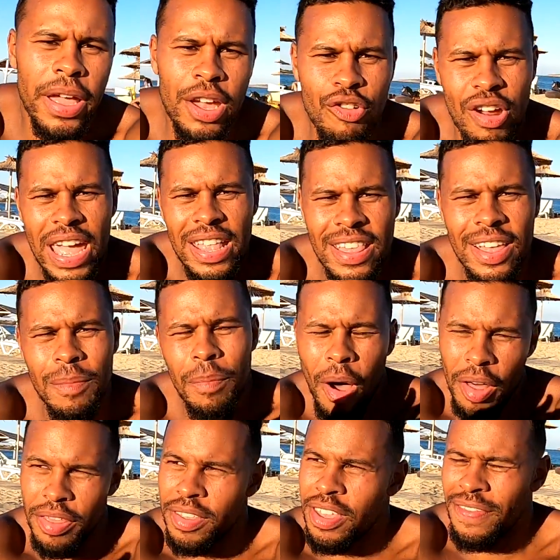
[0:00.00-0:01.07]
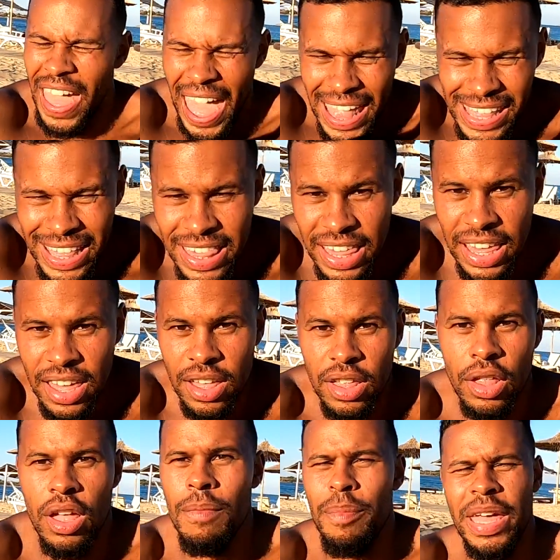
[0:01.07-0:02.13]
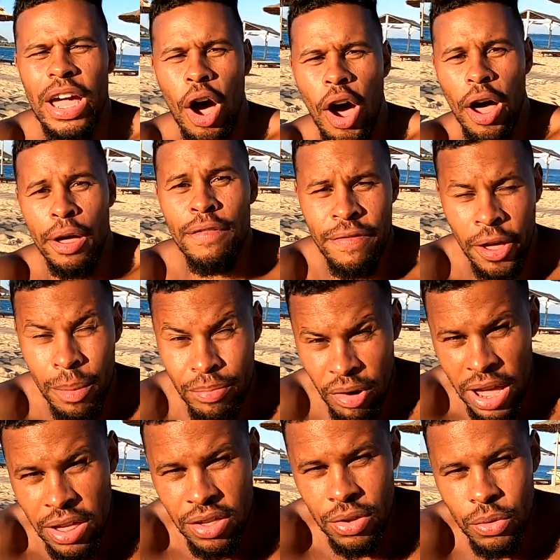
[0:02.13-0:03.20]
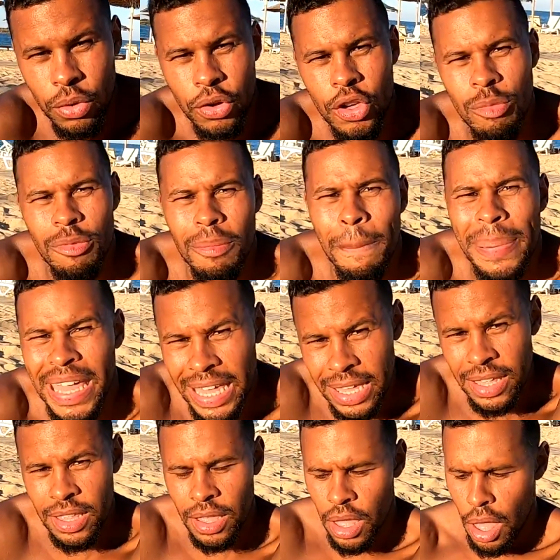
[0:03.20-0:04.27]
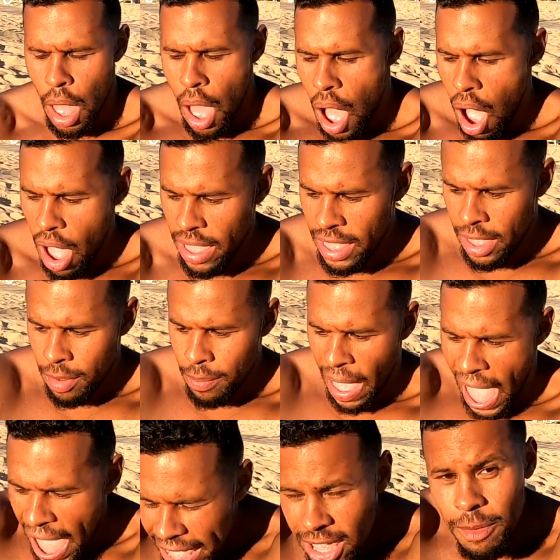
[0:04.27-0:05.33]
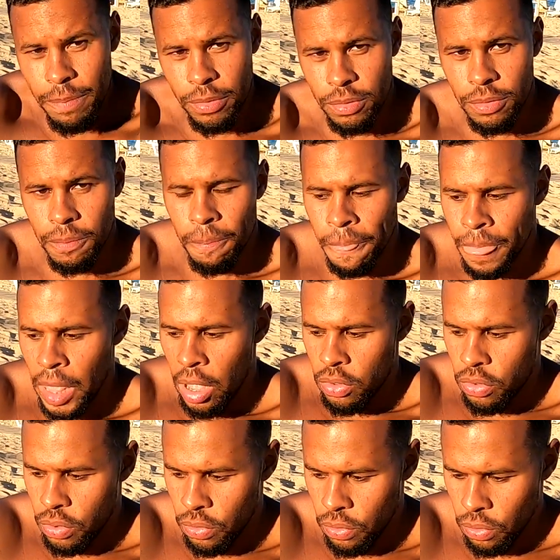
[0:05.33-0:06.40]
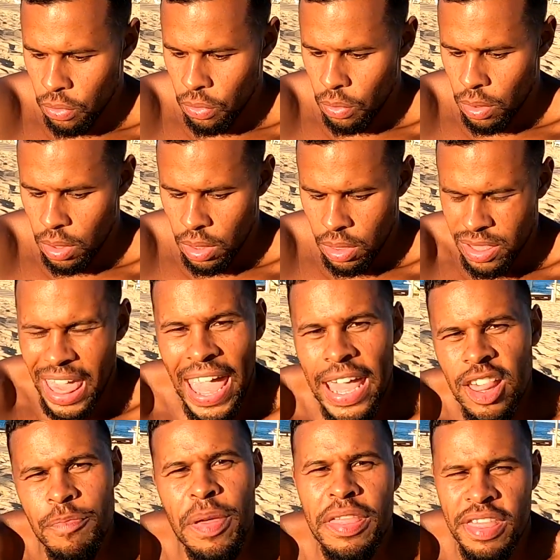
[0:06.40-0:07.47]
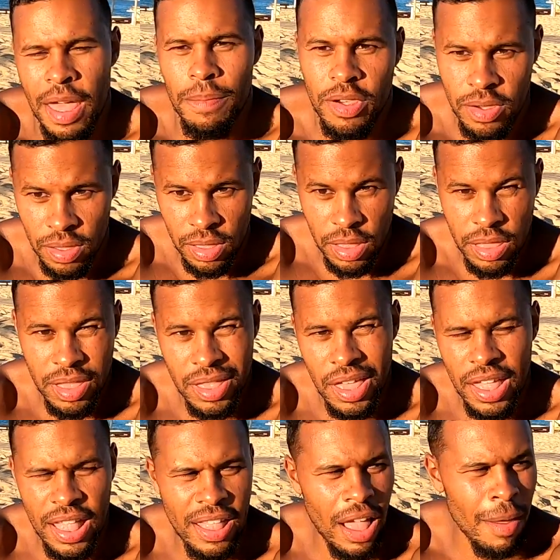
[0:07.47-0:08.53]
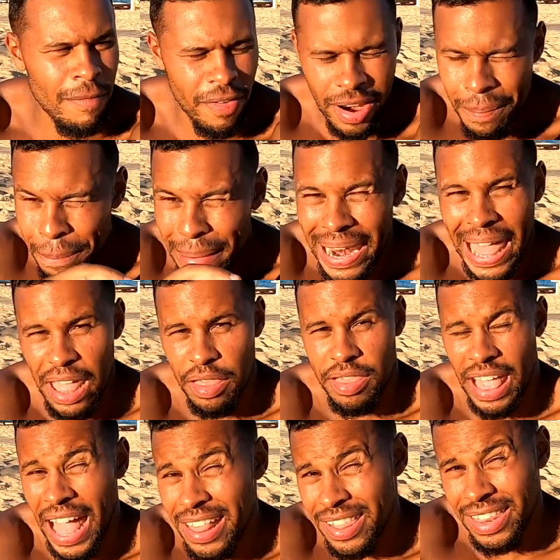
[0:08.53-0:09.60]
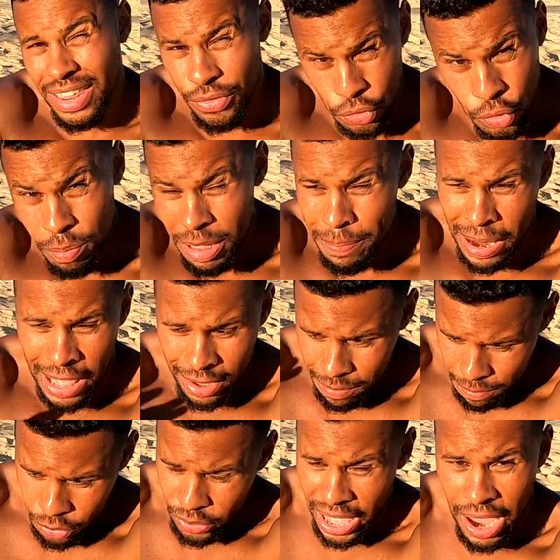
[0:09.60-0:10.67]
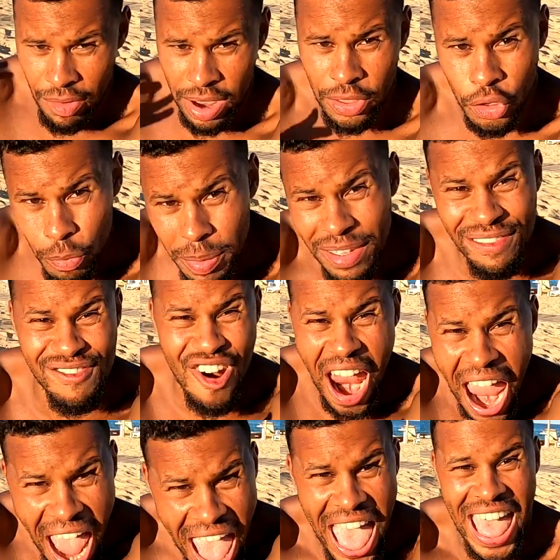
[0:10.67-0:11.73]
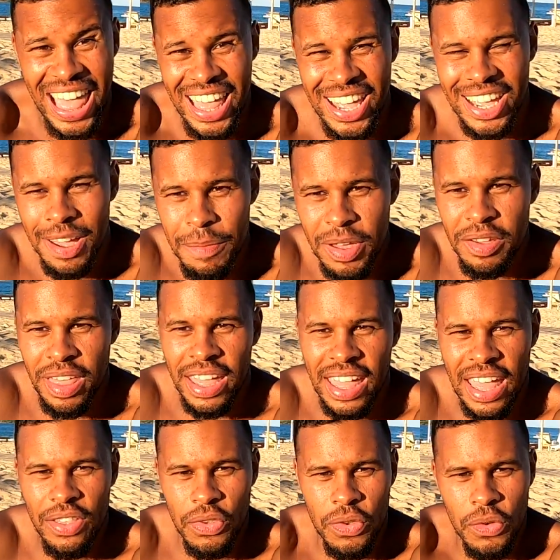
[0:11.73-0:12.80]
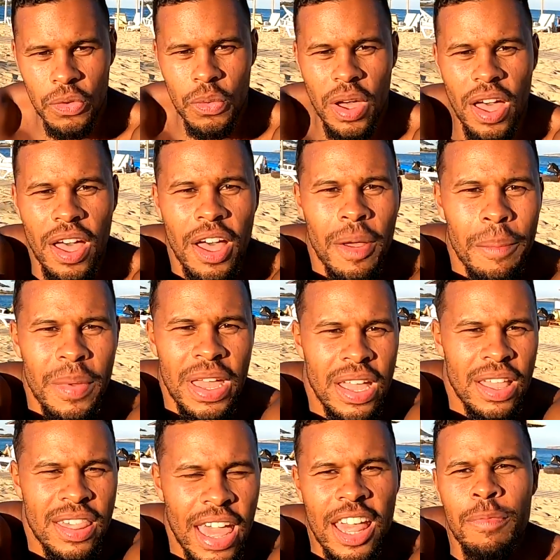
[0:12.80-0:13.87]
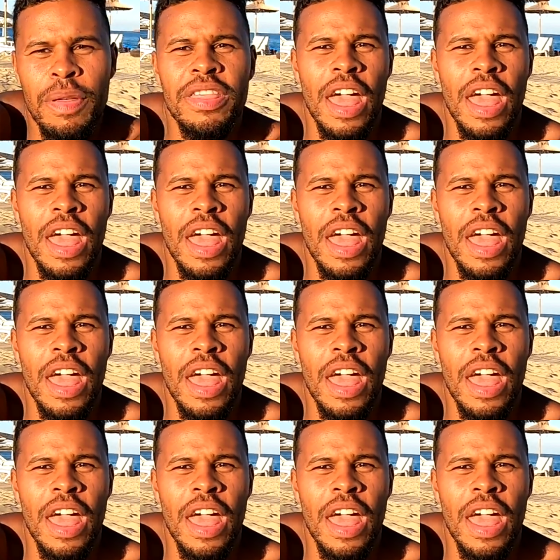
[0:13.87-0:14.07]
by creating positive energy and, and being a high vibrational human being, I am able to change perceptions and, and, and, I'm very blessed actually to be black in Bulgaria, to be rare because I get to um, change